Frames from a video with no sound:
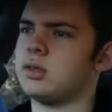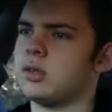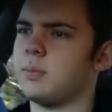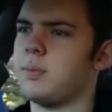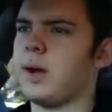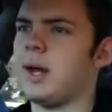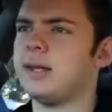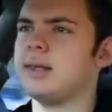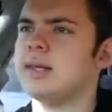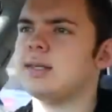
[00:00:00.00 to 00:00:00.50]

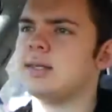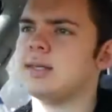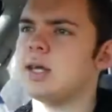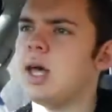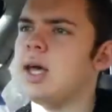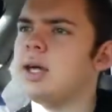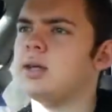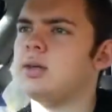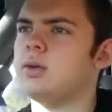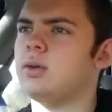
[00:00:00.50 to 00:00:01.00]
break the
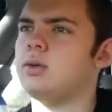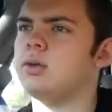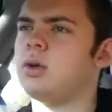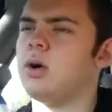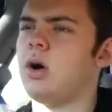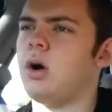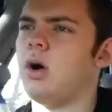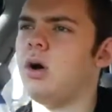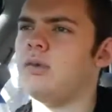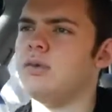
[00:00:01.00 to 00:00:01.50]

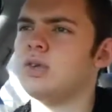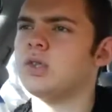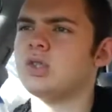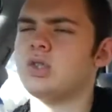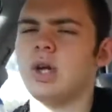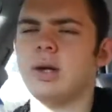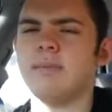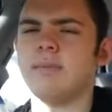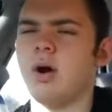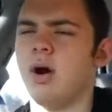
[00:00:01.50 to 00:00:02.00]
cycle of
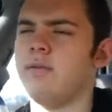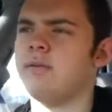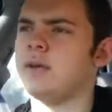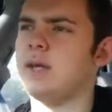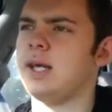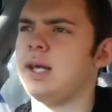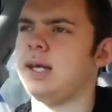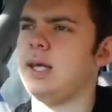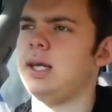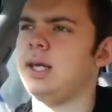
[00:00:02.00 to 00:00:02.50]
extreme
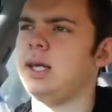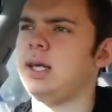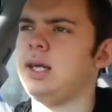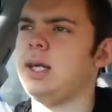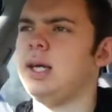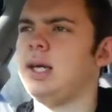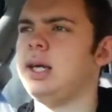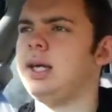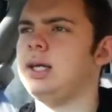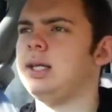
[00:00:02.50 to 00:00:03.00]
poverty
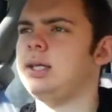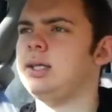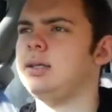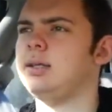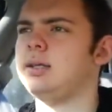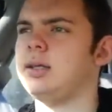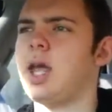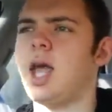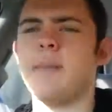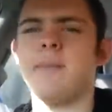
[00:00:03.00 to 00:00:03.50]

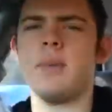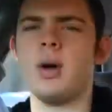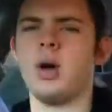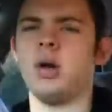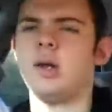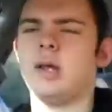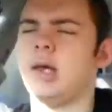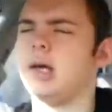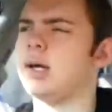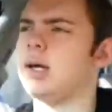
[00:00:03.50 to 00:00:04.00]
in
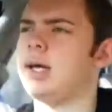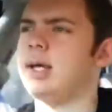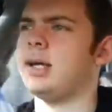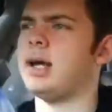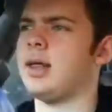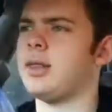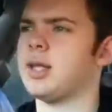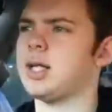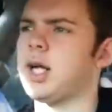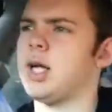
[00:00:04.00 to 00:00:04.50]
Cambodia
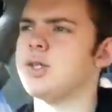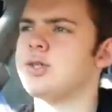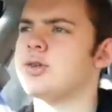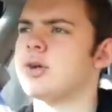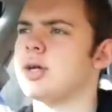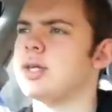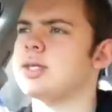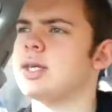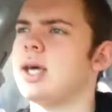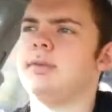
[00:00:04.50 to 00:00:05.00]
and other
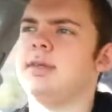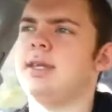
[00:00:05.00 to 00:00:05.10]
countries.